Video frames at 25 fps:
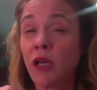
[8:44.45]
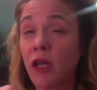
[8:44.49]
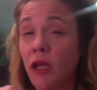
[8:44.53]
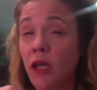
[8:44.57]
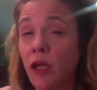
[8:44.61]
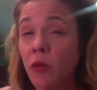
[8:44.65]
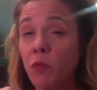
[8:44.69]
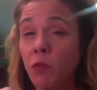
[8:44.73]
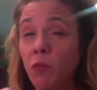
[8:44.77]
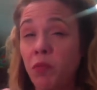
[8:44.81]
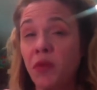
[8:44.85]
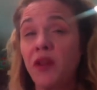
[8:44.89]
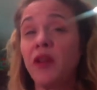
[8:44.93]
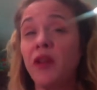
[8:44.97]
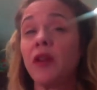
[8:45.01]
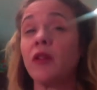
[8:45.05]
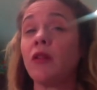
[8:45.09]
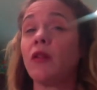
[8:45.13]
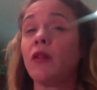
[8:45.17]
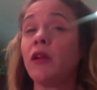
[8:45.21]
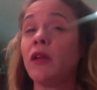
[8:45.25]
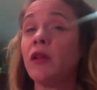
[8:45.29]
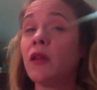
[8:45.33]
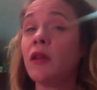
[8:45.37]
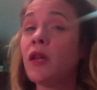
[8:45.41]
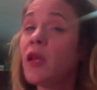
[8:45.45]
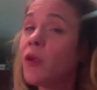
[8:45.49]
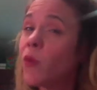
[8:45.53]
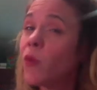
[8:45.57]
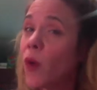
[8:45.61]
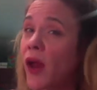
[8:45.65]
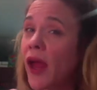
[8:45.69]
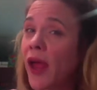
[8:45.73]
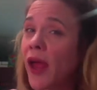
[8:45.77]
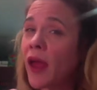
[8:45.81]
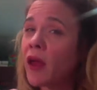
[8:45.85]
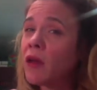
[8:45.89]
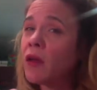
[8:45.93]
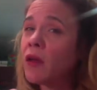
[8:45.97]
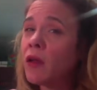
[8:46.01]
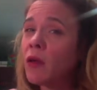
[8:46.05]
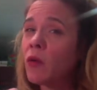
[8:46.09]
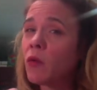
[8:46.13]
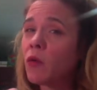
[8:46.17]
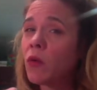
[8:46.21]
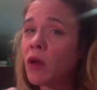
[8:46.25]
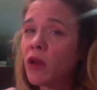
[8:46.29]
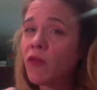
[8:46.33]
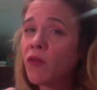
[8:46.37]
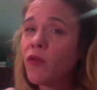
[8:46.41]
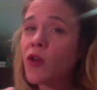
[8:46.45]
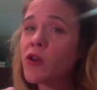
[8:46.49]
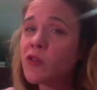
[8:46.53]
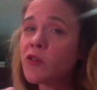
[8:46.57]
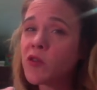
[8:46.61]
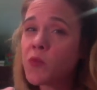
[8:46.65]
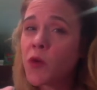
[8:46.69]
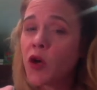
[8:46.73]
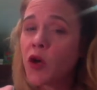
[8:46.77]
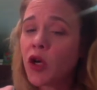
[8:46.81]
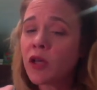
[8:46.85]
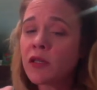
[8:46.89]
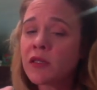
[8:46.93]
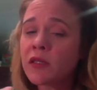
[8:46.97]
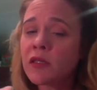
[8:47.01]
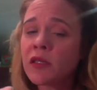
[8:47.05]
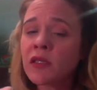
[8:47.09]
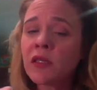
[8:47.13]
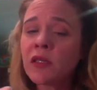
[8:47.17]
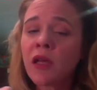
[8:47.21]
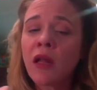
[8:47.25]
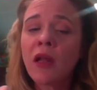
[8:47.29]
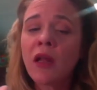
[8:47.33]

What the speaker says: completely read one of those books,